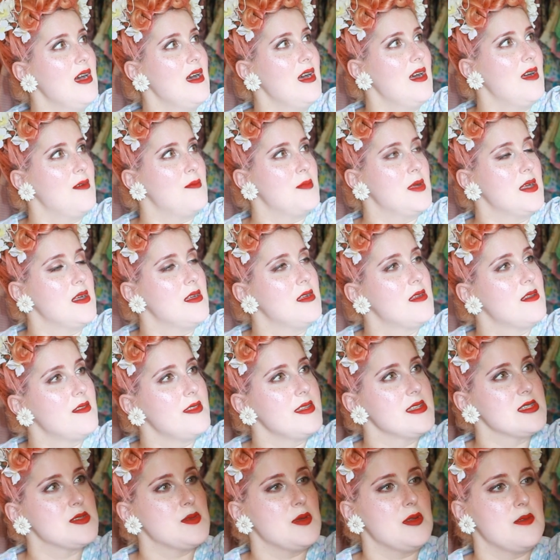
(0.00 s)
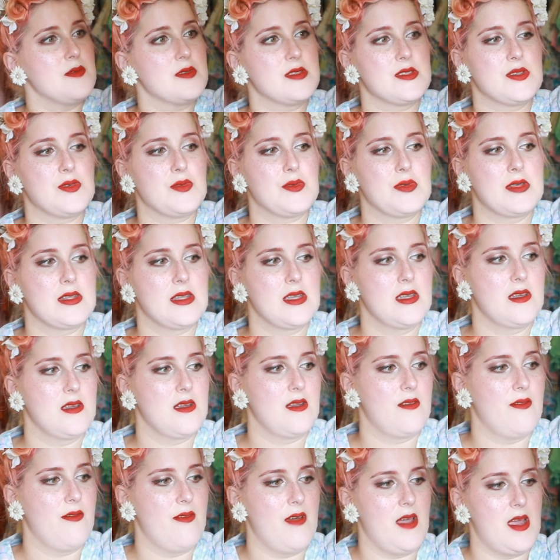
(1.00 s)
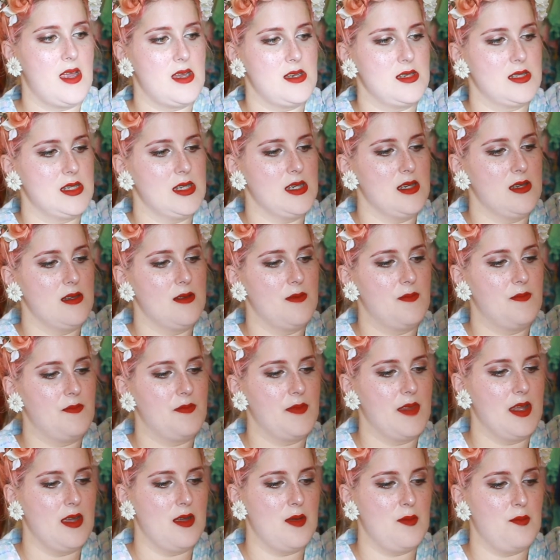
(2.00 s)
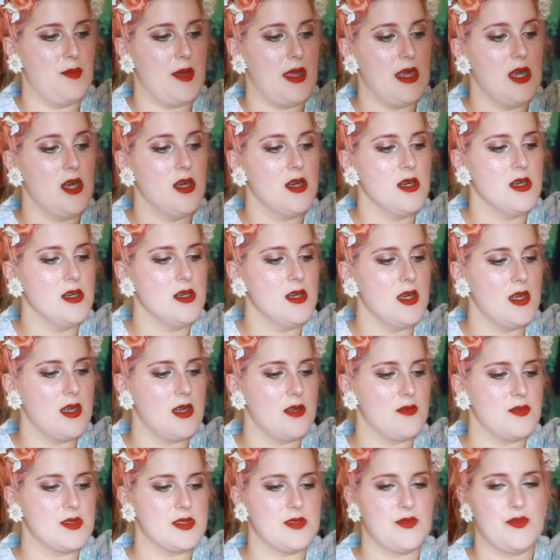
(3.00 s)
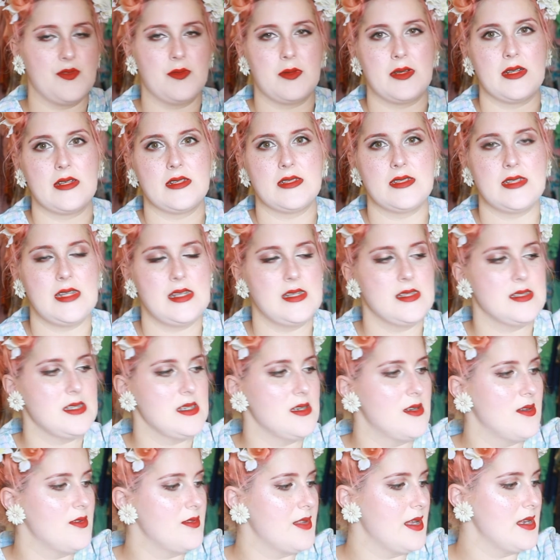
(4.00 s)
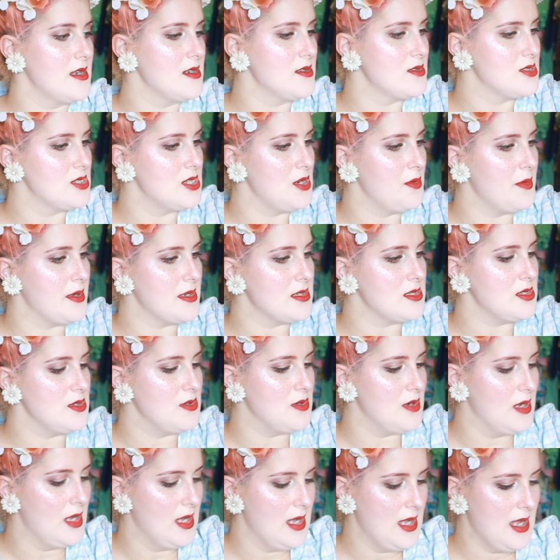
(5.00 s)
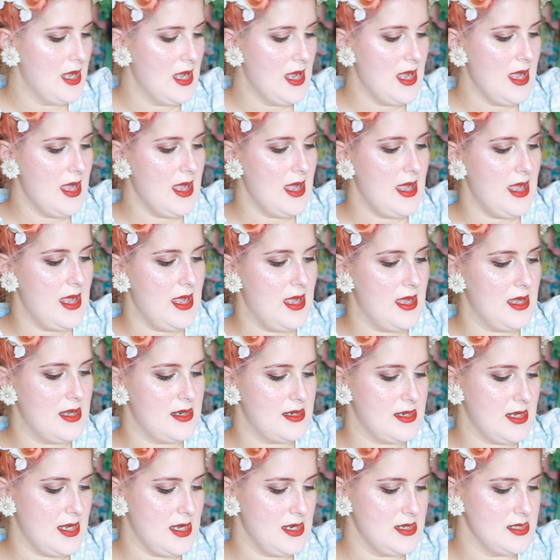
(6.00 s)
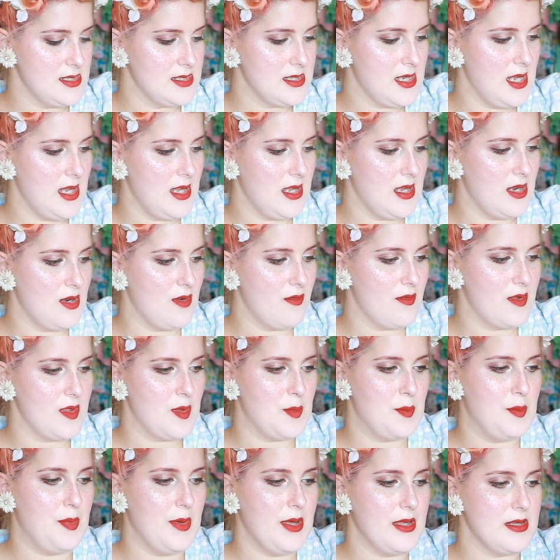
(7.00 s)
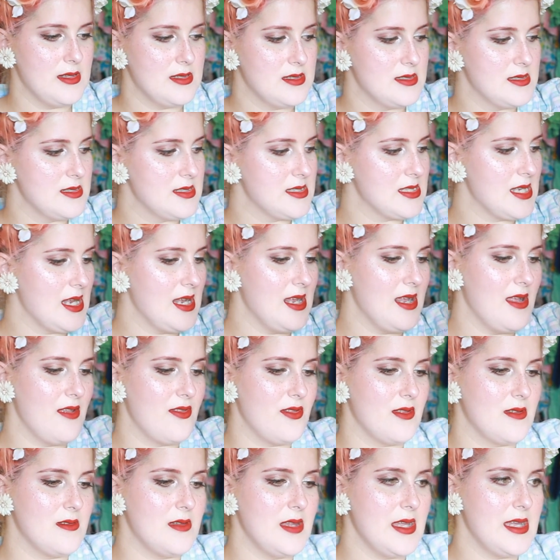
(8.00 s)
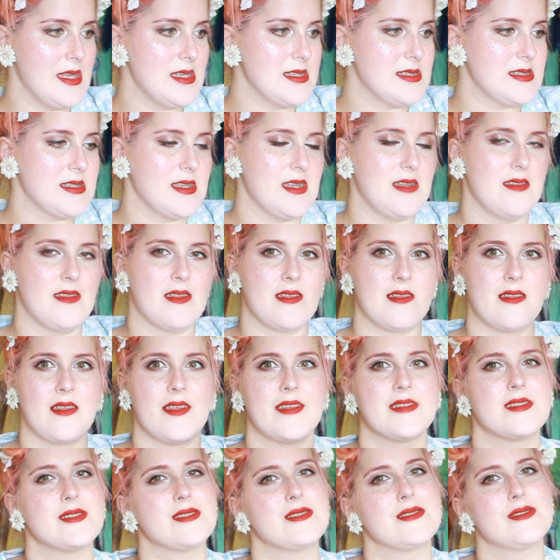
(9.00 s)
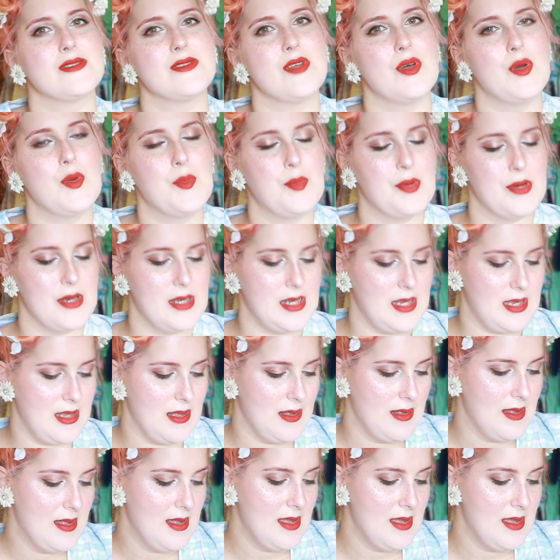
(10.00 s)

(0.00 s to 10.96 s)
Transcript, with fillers: um, this one was a really good find um, by her, and it was from an estate sale that she went to, and I just can't get over the buttons and the lace, and the, it's so pretty.